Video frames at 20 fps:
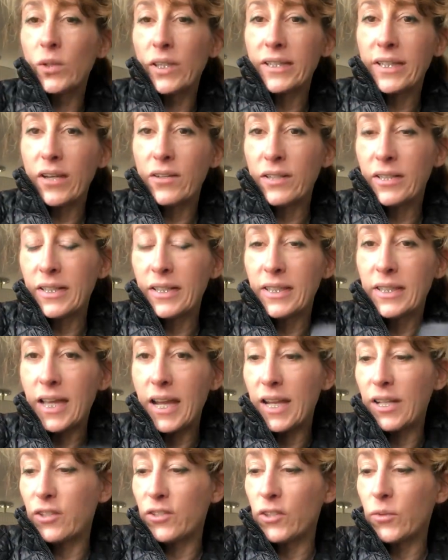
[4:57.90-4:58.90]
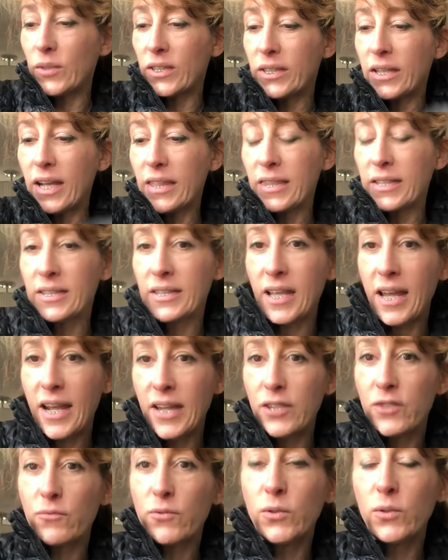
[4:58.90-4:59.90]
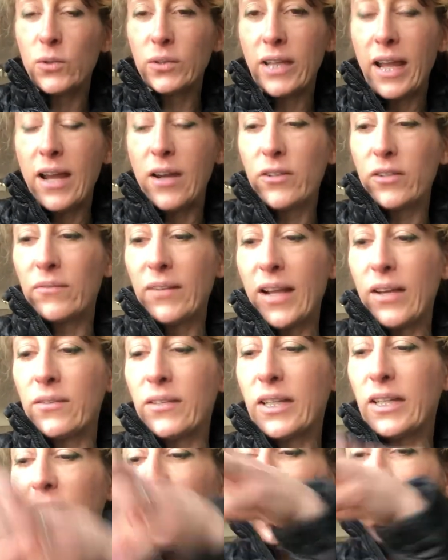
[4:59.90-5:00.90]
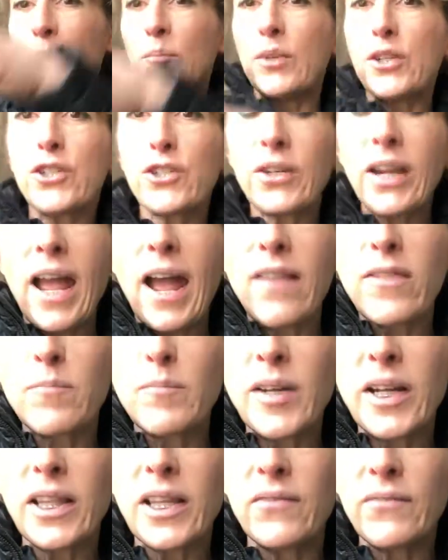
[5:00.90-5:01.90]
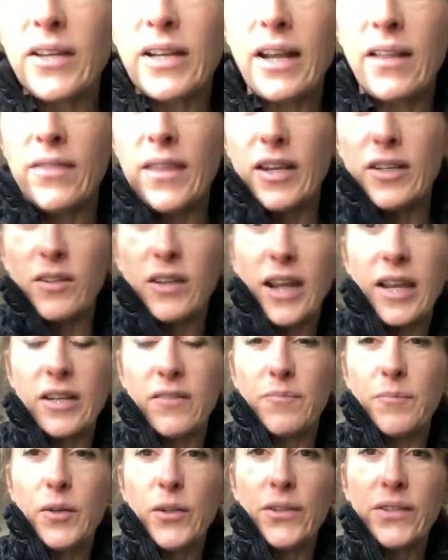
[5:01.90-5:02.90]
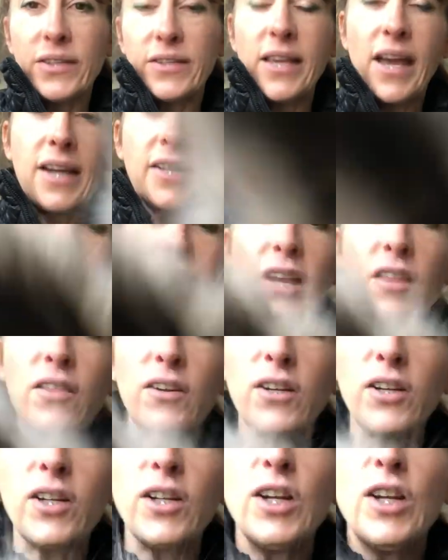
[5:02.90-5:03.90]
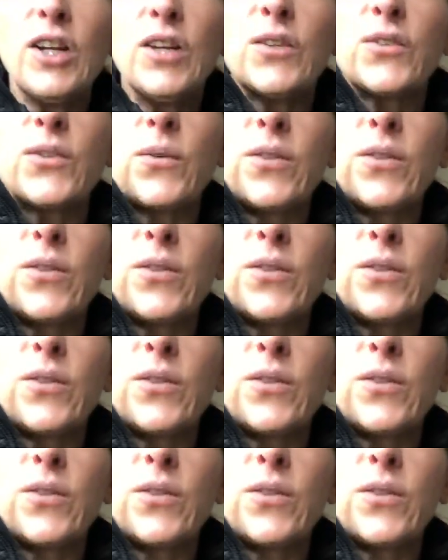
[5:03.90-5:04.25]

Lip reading: it down in its sides so it's got the sides rolled out around it, put your cat in the middle of it and then kind of pull the sack together so